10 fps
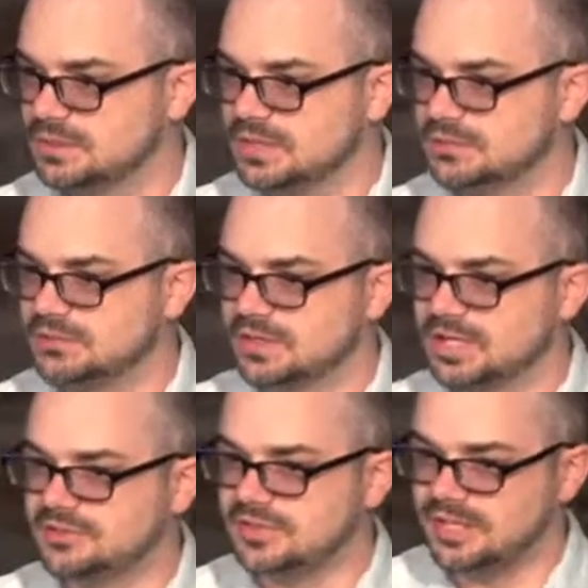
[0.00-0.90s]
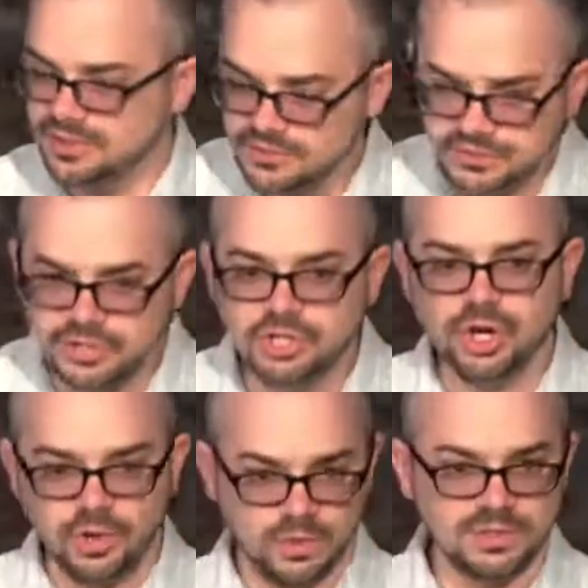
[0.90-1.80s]
It's his
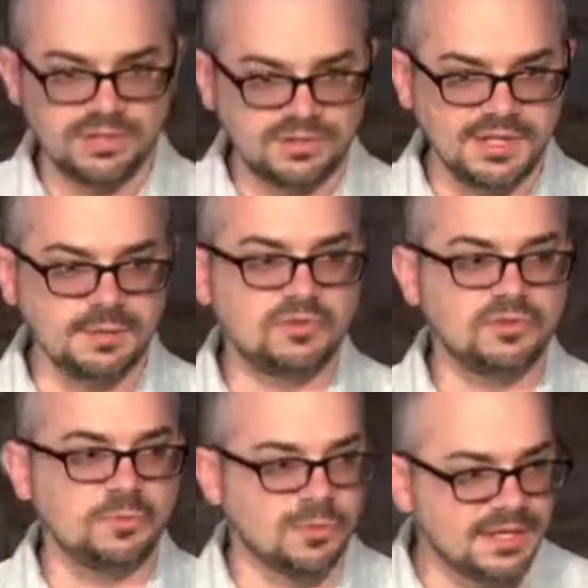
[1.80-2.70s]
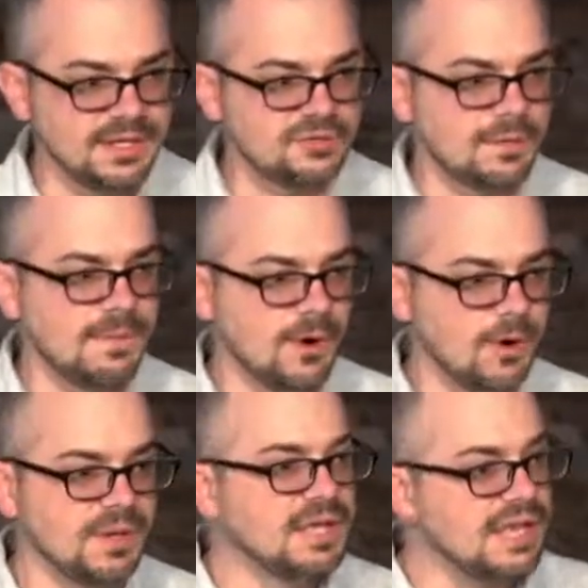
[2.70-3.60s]
goal, it seems, to bring some hope.